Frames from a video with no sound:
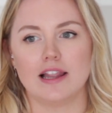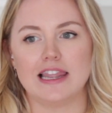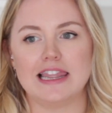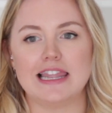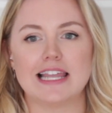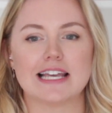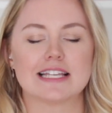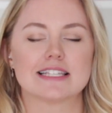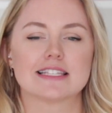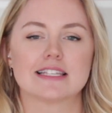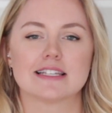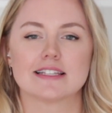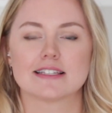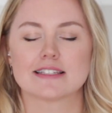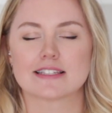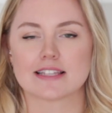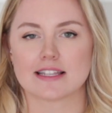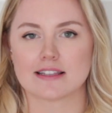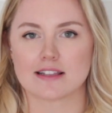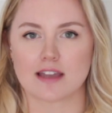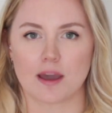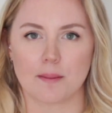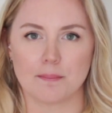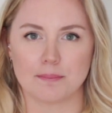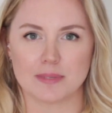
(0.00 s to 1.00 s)
lessons
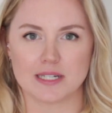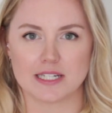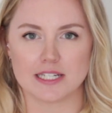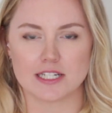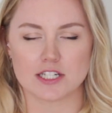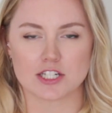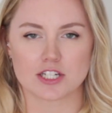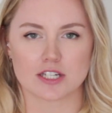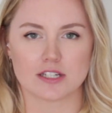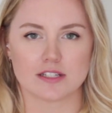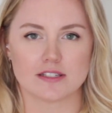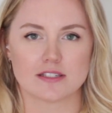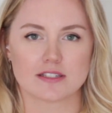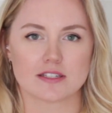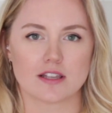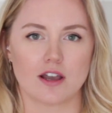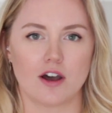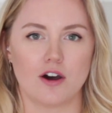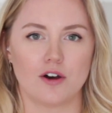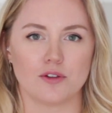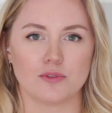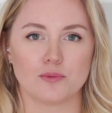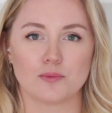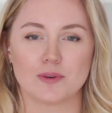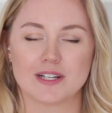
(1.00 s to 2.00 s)
and competitions
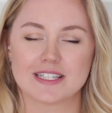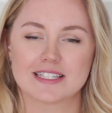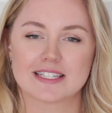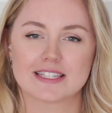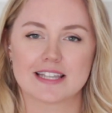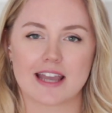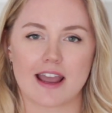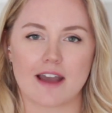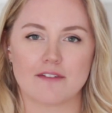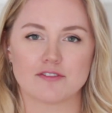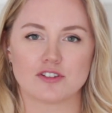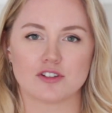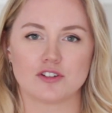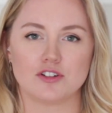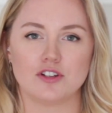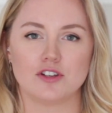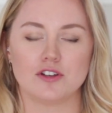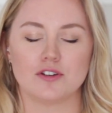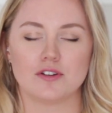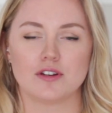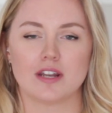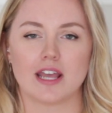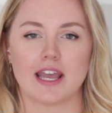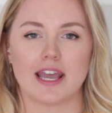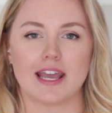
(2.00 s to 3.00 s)
on Wednesday
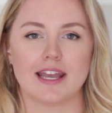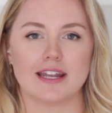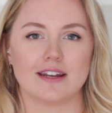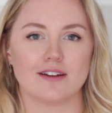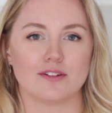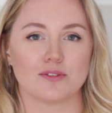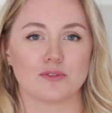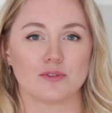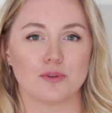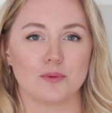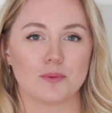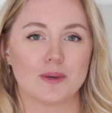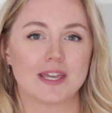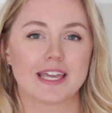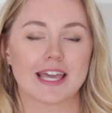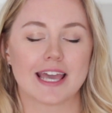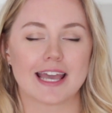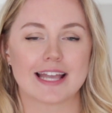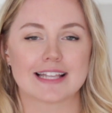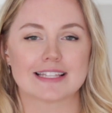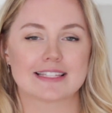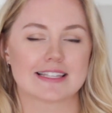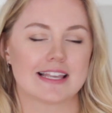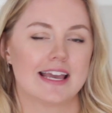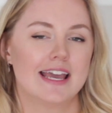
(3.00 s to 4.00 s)
afternoon and on the
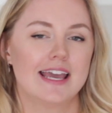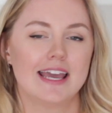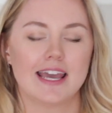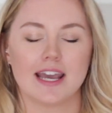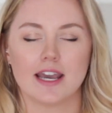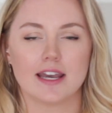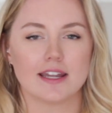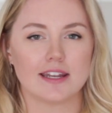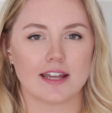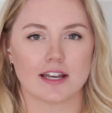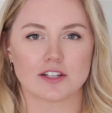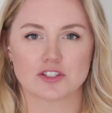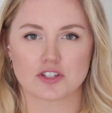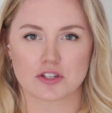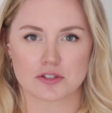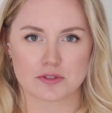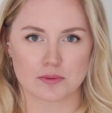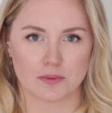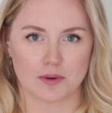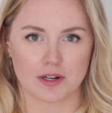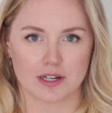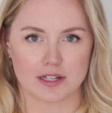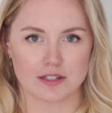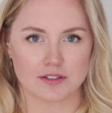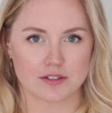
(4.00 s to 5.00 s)
weekends, and I
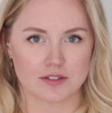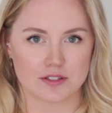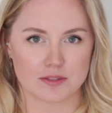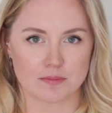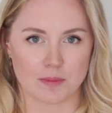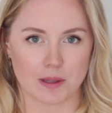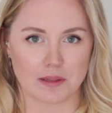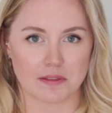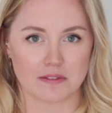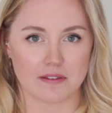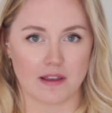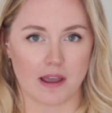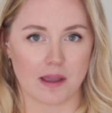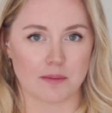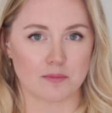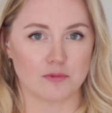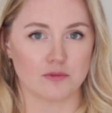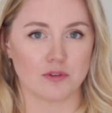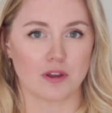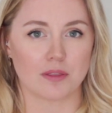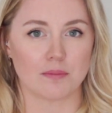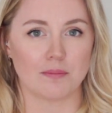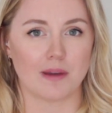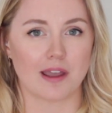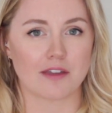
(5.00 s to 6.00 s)
just wanted to spend time
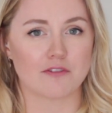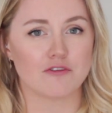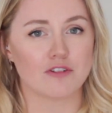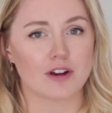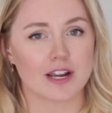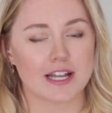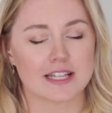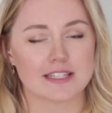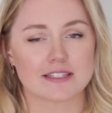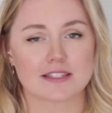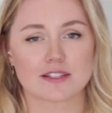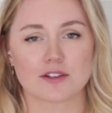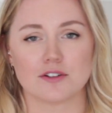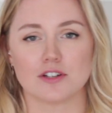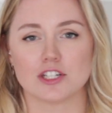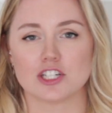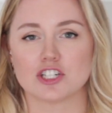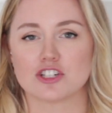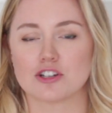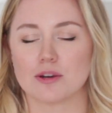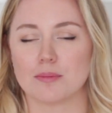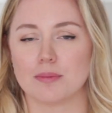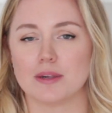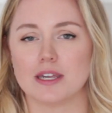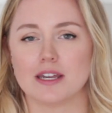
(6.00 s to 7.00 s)
with my friends, going
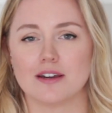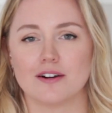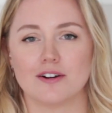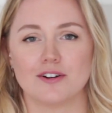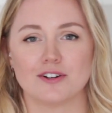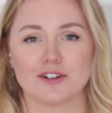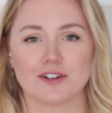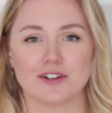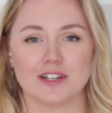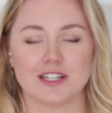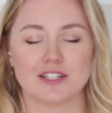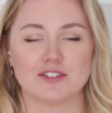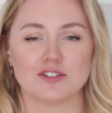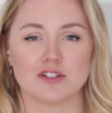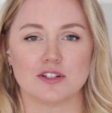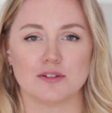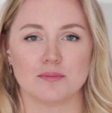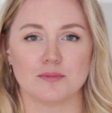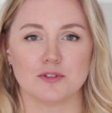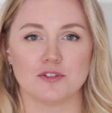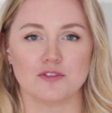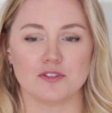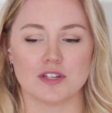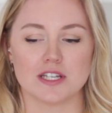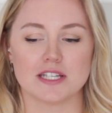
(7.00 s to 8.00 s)
shopping or going to the
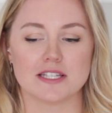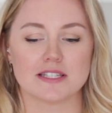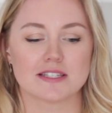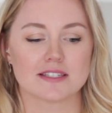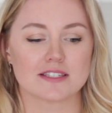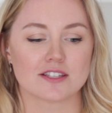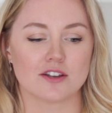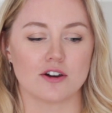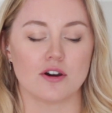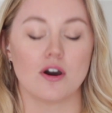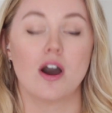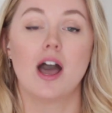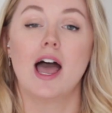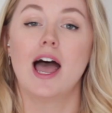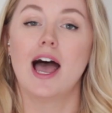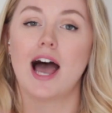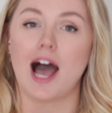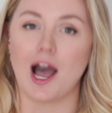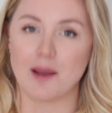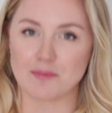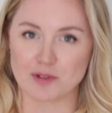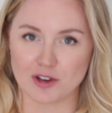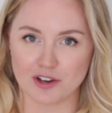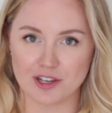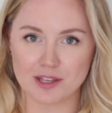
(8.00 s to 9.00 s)
movies. So
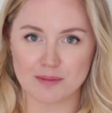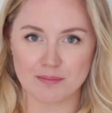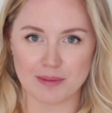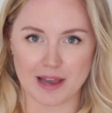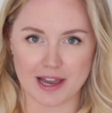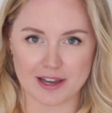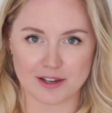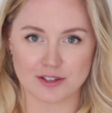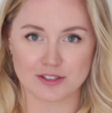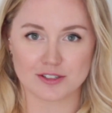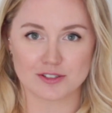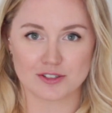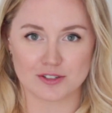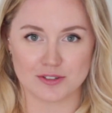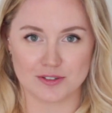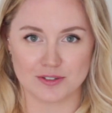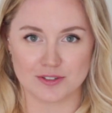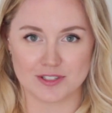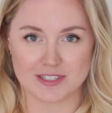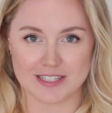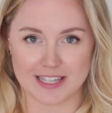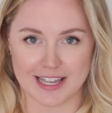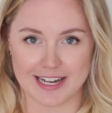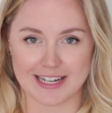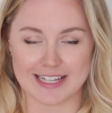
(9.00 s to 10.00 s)
I'm going back
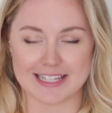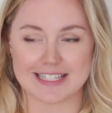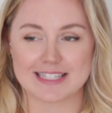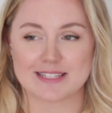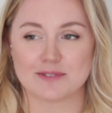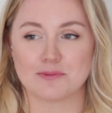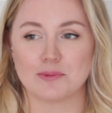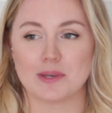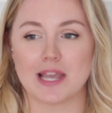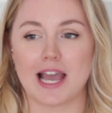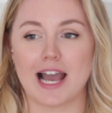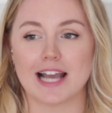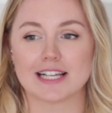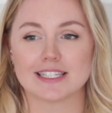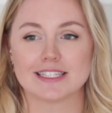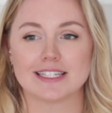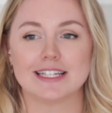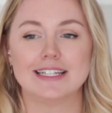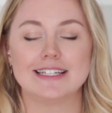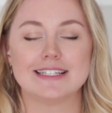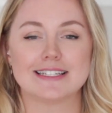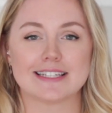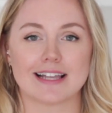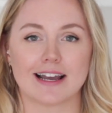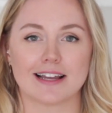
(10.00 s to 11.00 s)
to tennis. We
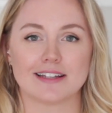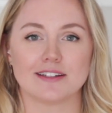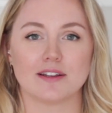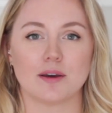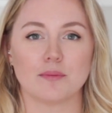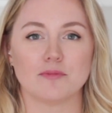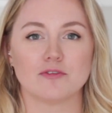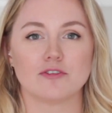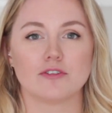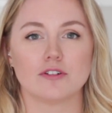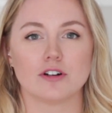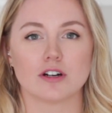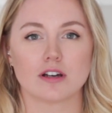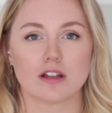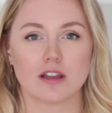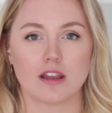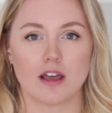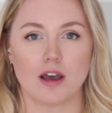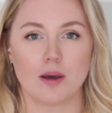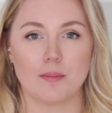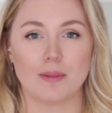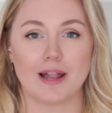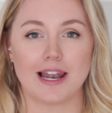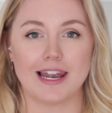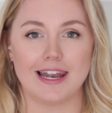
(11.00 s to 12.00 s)
actually signed up for a
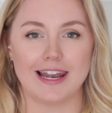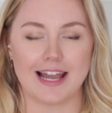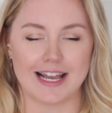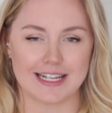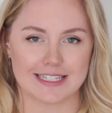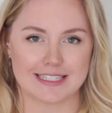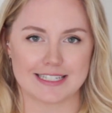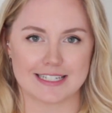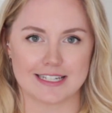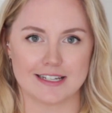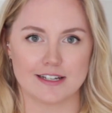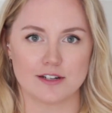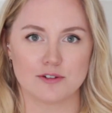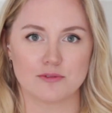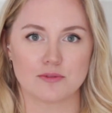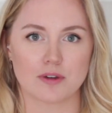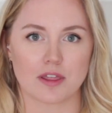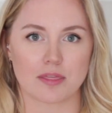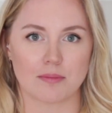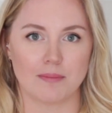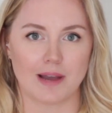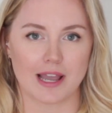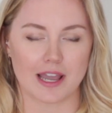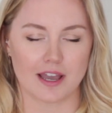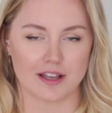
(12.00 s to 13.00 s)
club last year
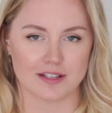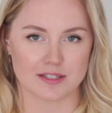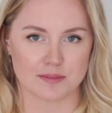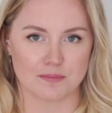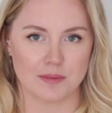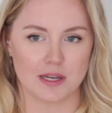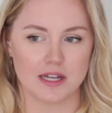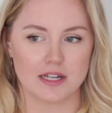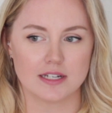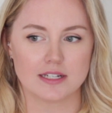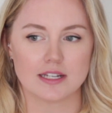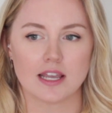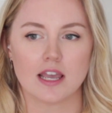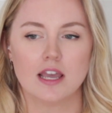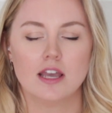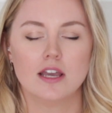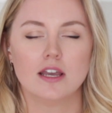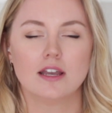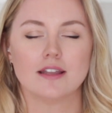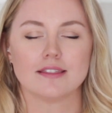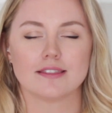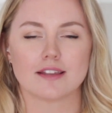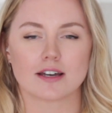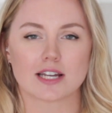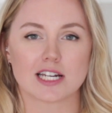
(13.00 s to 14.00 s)
with my husband.
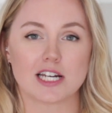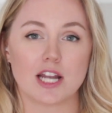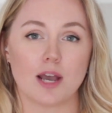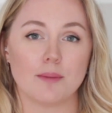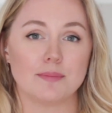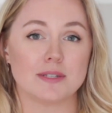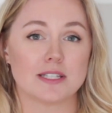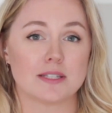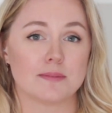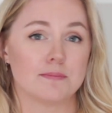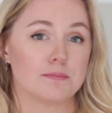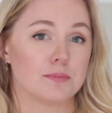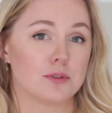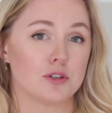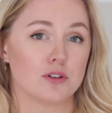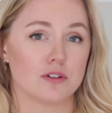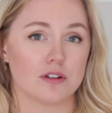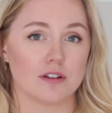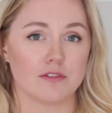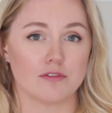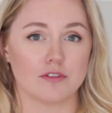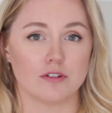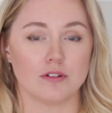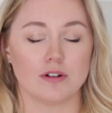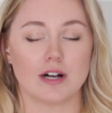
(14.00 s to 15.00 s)
The club is
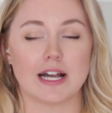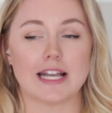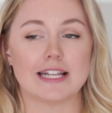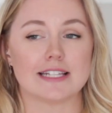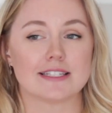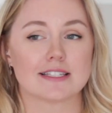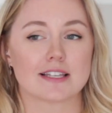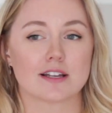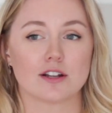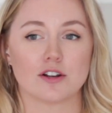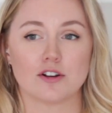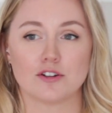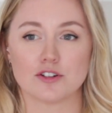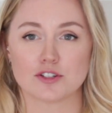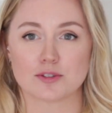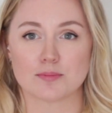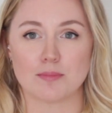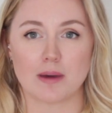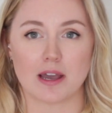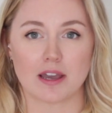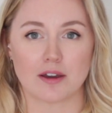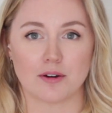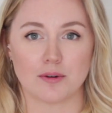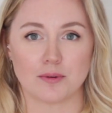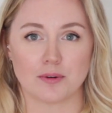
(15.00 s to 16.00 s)
beautiful. It's close
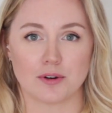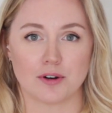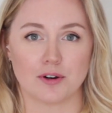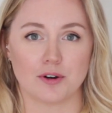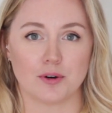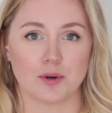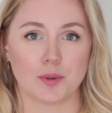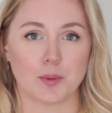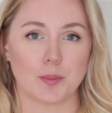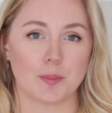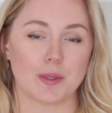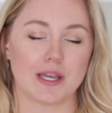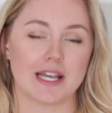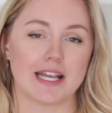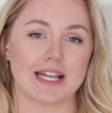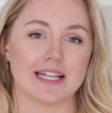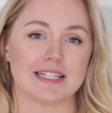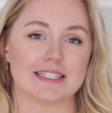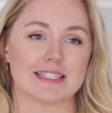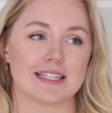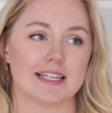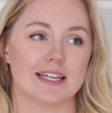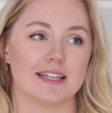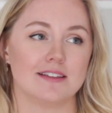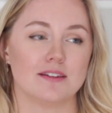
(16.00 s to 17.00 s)
by our home.
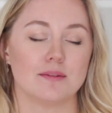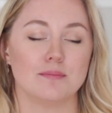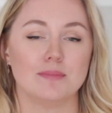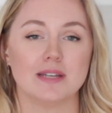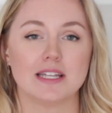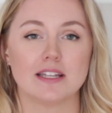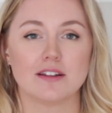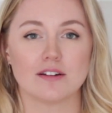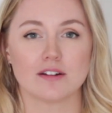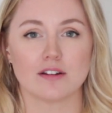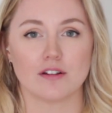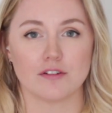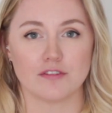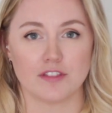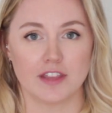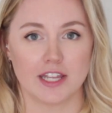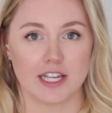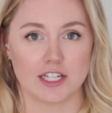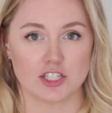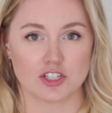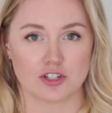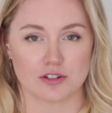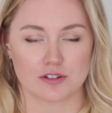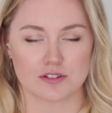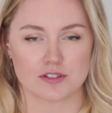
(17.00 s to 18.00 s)
It's in the middle of
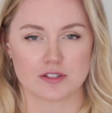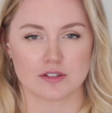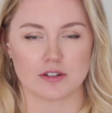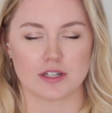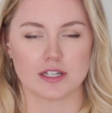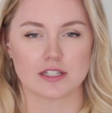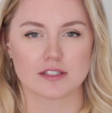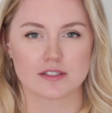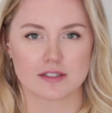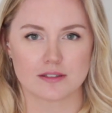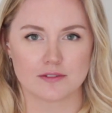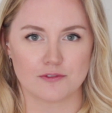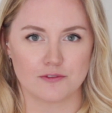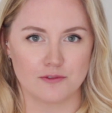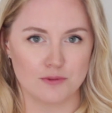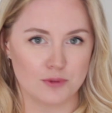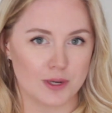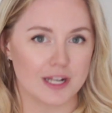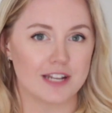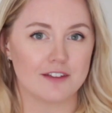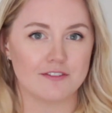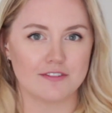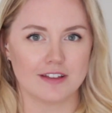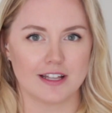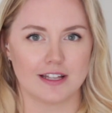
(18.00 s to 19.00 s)
nature, so it
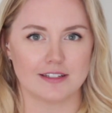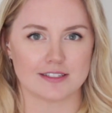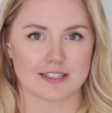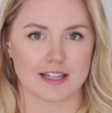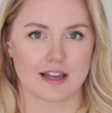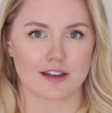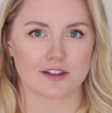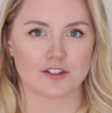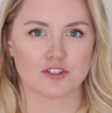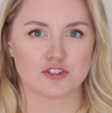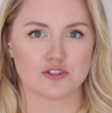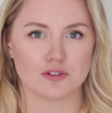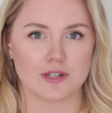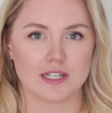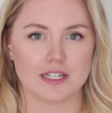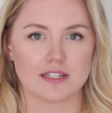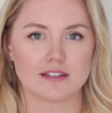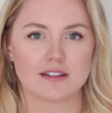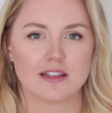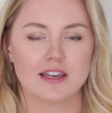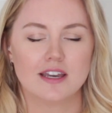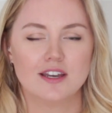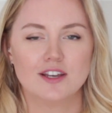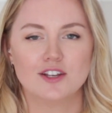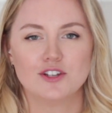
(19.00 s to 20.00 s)
really feels like a treat
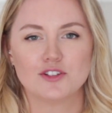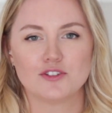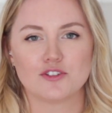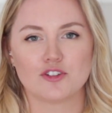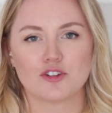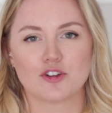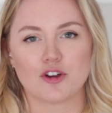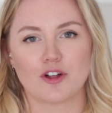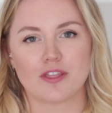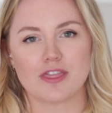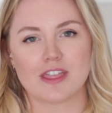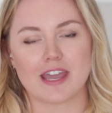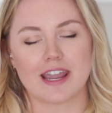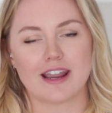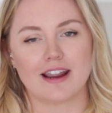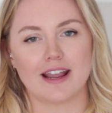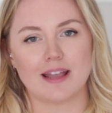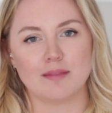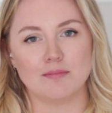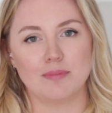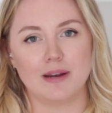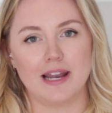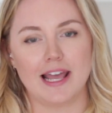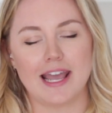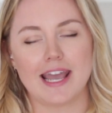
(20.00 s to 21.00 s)
to go there
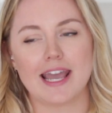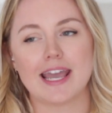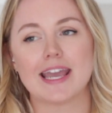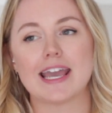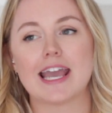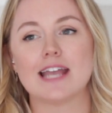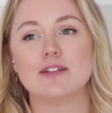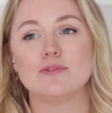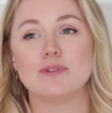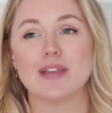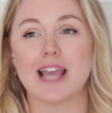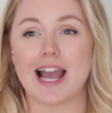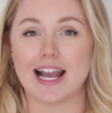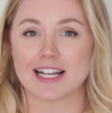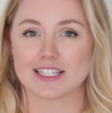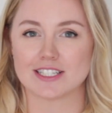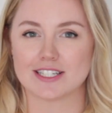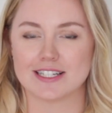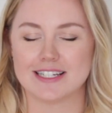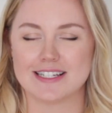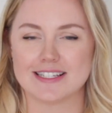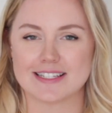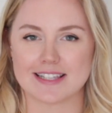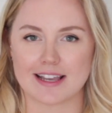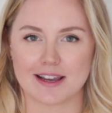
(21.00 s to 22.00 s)
and play, and we
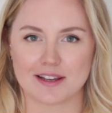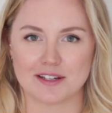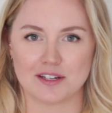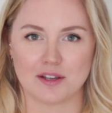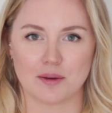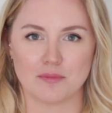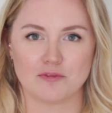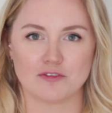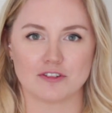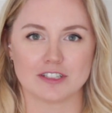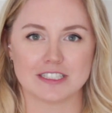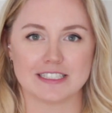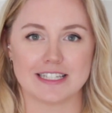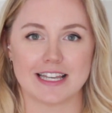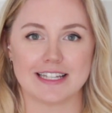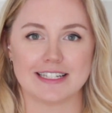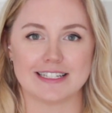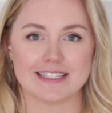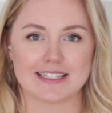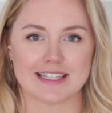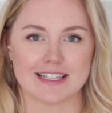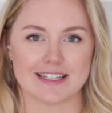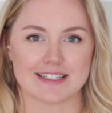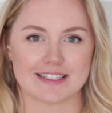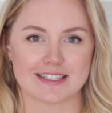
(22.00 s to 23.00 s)
actually signed up for
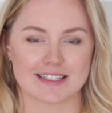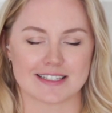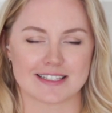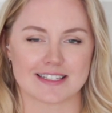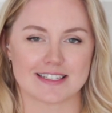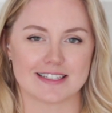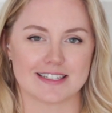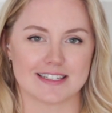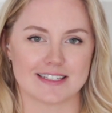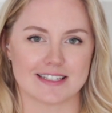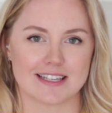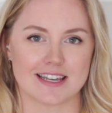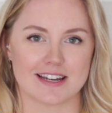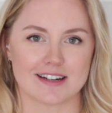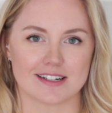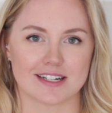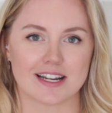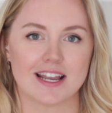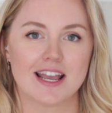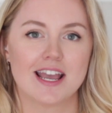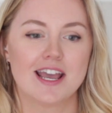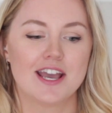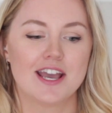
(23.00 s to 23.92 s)
tennis lessons this year.